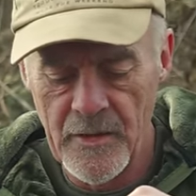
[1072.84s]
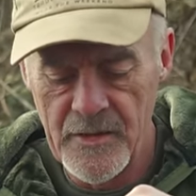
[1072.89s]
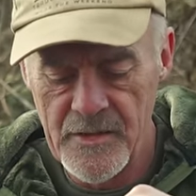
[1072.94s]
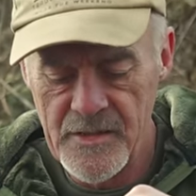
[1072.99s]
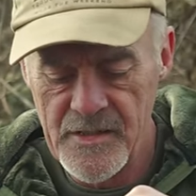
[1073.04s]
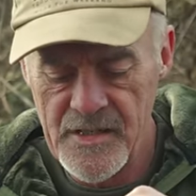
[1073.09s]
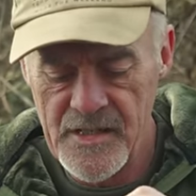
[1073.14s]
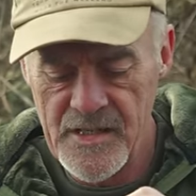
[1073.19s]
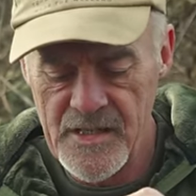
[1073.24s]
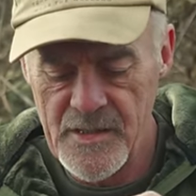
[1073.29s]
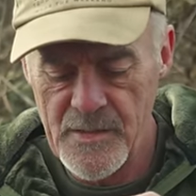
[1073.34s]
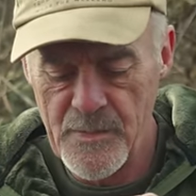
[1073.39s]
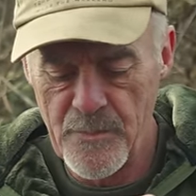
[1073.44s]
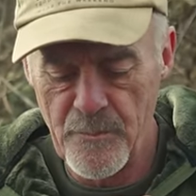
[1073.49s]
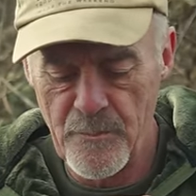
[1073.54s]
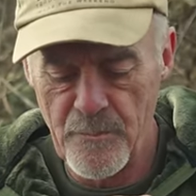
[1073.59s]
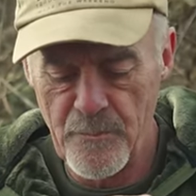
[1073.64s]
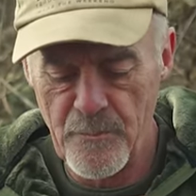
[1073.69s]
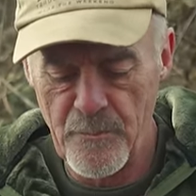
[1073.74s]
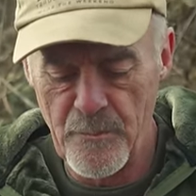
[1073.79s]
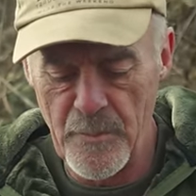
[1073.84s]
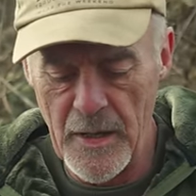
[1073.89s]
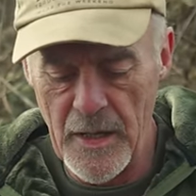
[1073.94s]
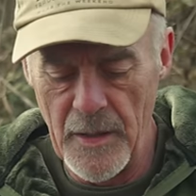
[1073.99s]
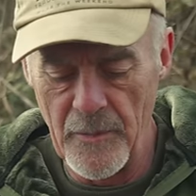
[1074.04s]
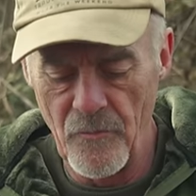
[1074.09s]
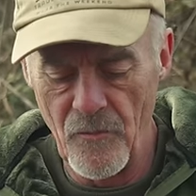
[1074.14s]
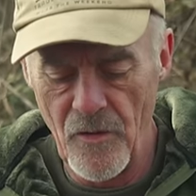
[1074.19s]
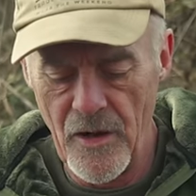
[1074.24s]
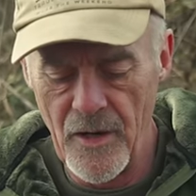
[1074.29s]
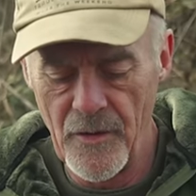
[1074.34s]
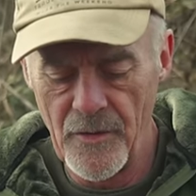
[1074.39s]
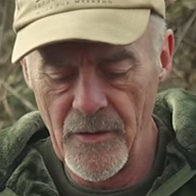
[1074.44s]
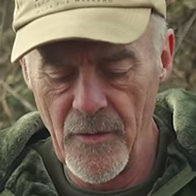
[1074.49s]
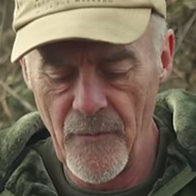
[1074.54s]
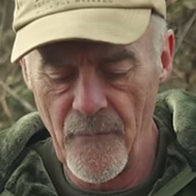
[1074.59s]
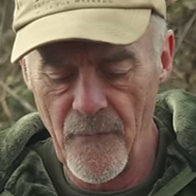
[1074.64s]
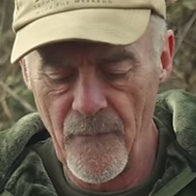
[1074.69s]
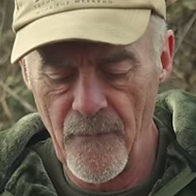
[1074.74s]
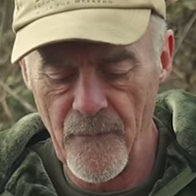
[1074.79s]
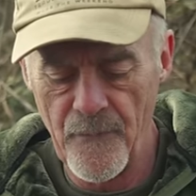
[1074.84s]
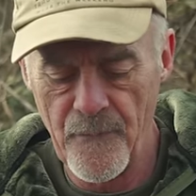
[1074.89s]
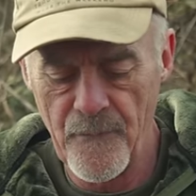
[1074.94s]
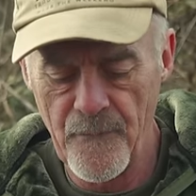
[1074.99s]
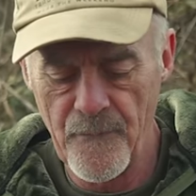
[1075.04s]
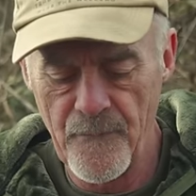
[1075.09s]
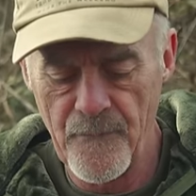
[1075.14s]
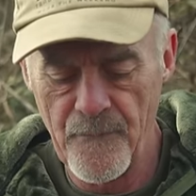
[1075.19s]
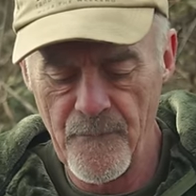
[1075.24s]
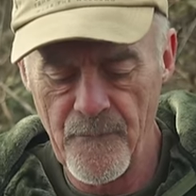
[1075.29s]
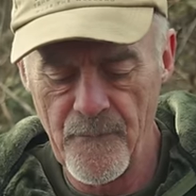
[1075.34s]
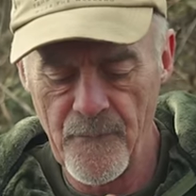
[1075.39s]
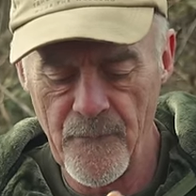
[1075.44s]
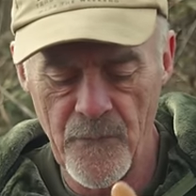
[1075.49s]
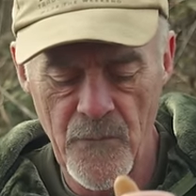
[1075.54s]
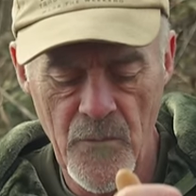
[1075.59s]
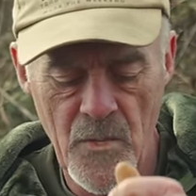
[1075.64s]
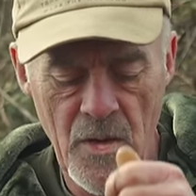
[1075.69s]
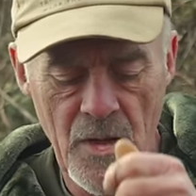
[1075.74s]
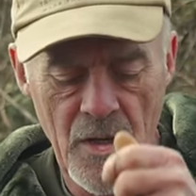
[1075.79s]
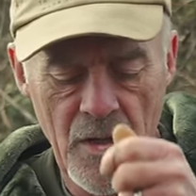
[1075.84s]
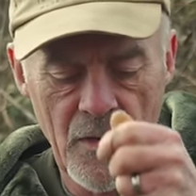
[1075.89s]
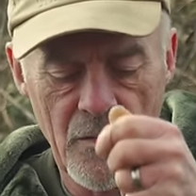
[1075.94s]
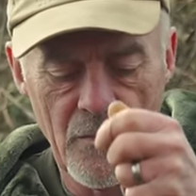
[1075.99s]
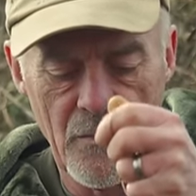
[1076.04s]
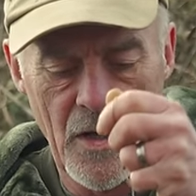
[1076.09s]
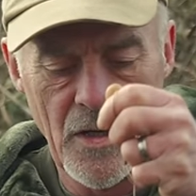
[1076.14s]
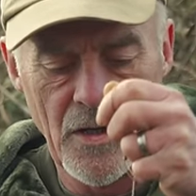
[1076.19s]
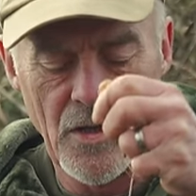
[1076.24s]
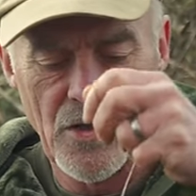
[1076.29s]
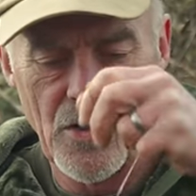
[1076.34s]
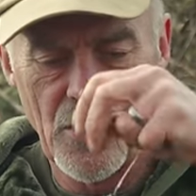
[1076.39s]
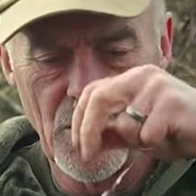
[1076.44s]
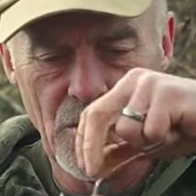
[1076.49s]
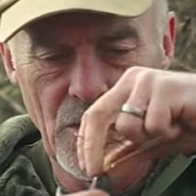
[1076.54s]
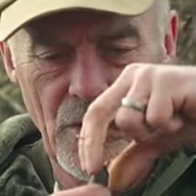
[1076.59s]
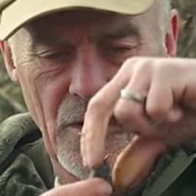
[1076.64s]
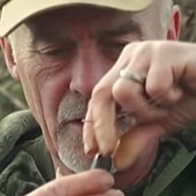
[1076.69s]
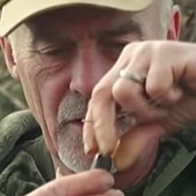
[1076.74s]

spin him round. Make sure